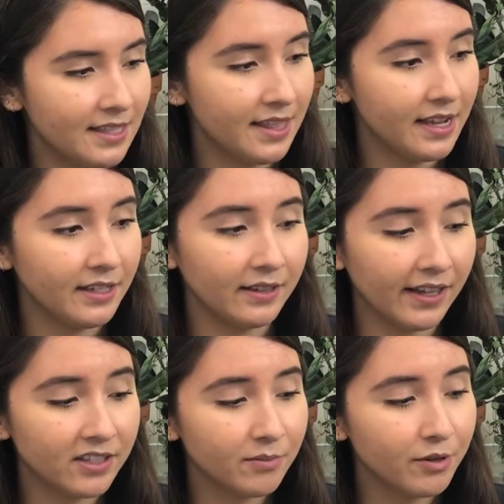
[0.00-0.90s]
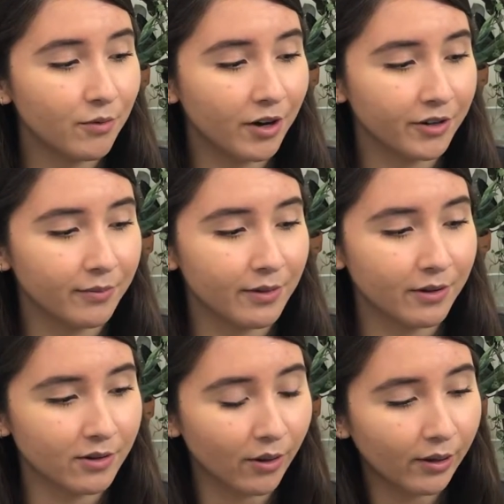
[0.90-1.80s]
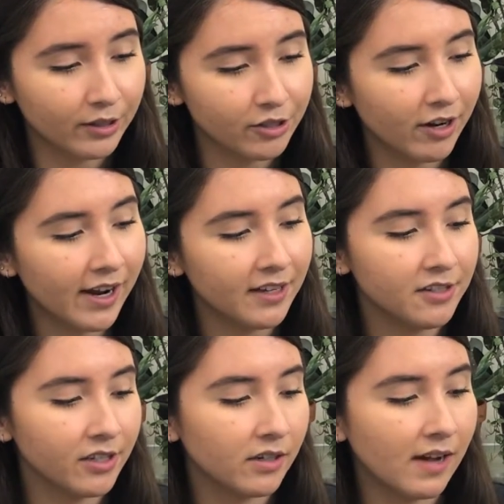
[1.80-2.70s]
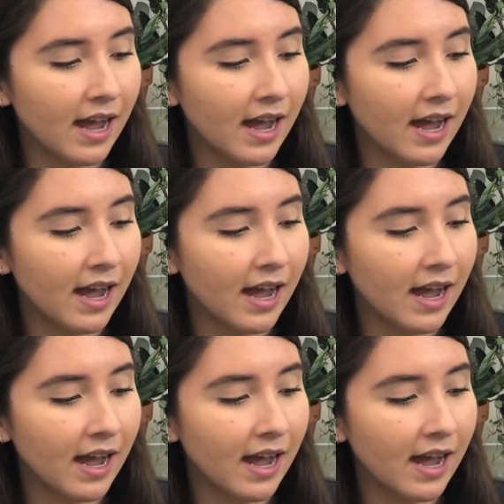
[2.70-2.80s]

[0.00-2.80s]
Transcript: They like to be watered when their soil is dry, so